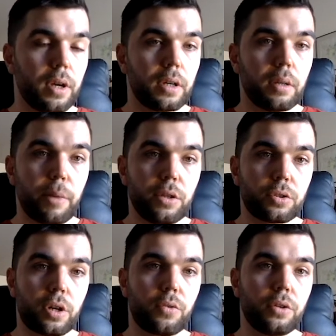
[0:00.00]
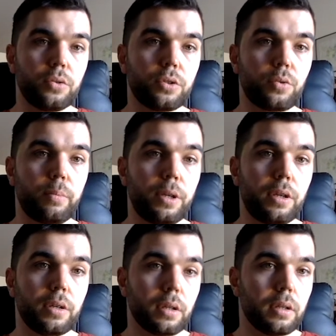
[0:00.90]
The main genre used will be
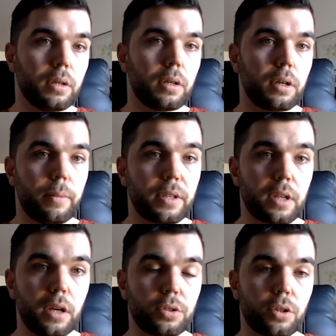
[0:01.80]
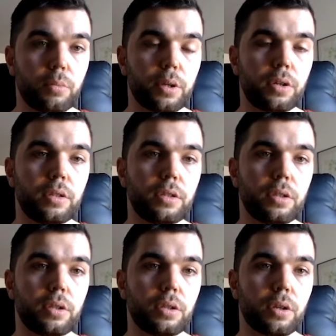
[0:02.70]
the slideshow because it
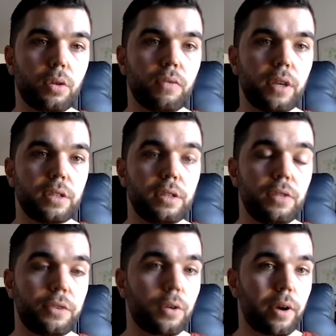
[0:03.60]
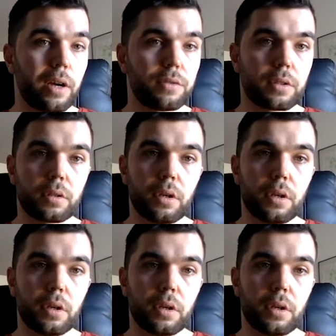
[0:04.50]
conveys different graphs